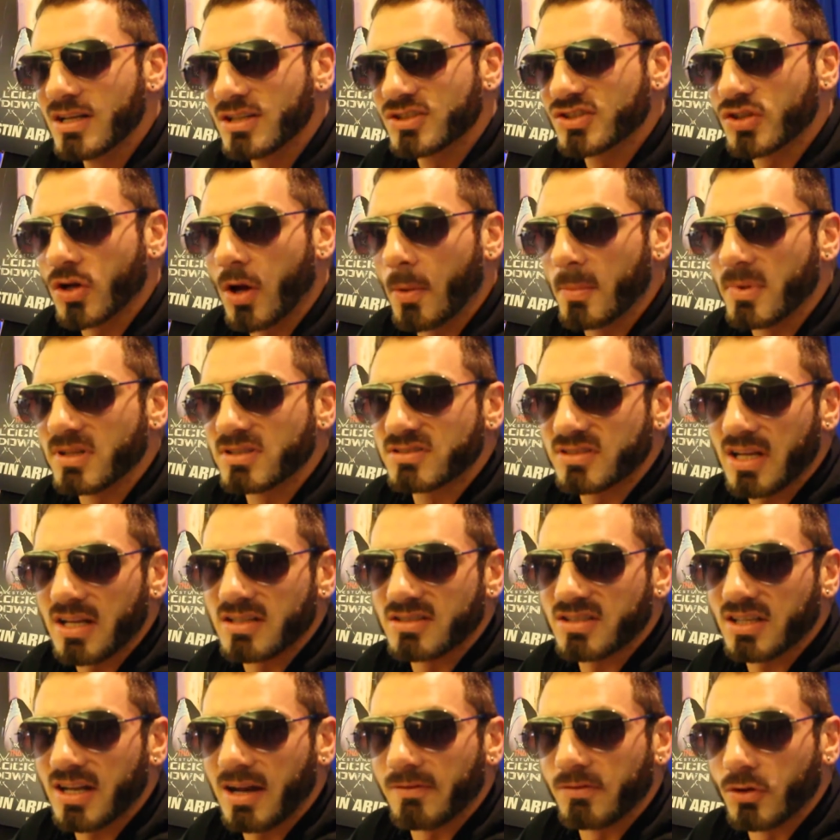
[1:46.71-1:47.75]
So
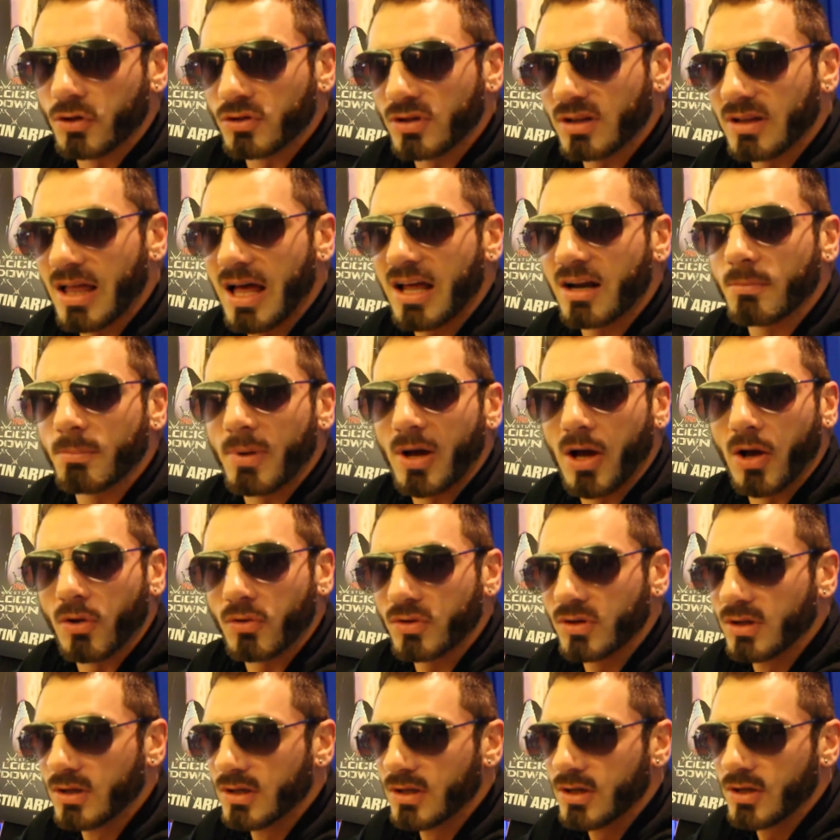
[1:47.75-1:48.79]
since then I've learned a lot about